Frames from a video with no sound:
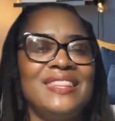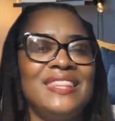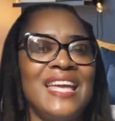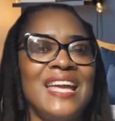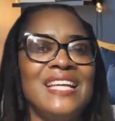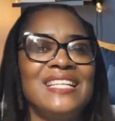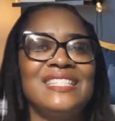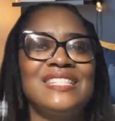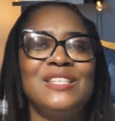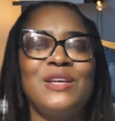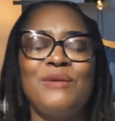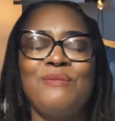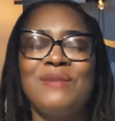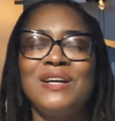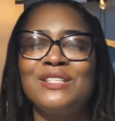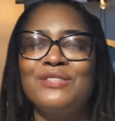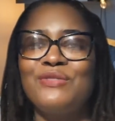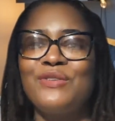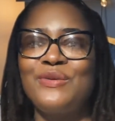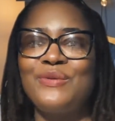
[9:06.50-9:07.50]
Thanks so
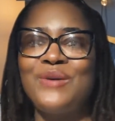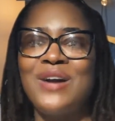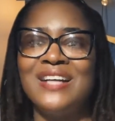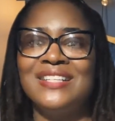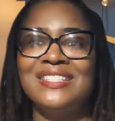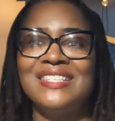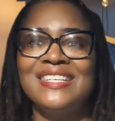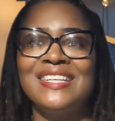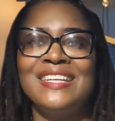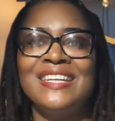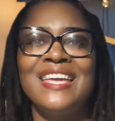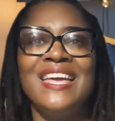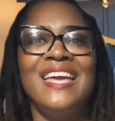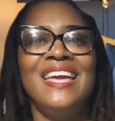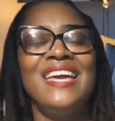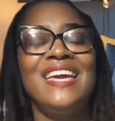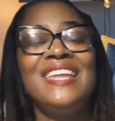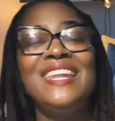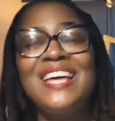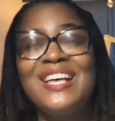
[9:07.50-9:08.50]
much for watching,
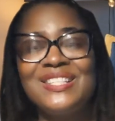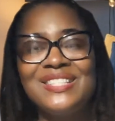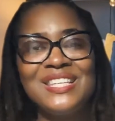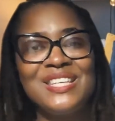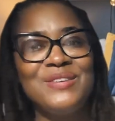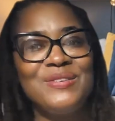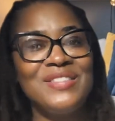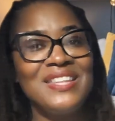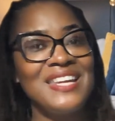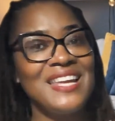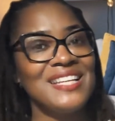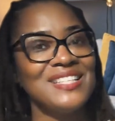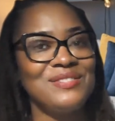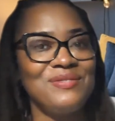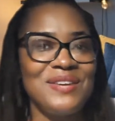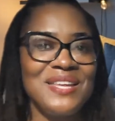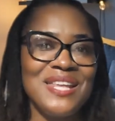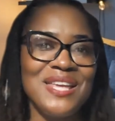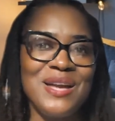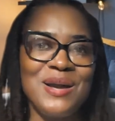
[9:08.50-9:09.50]
and I'll see you in the next
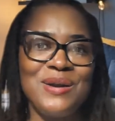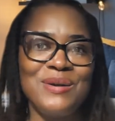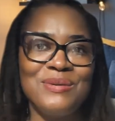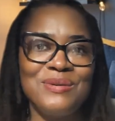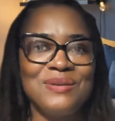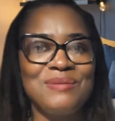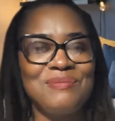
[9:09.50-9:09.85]
video.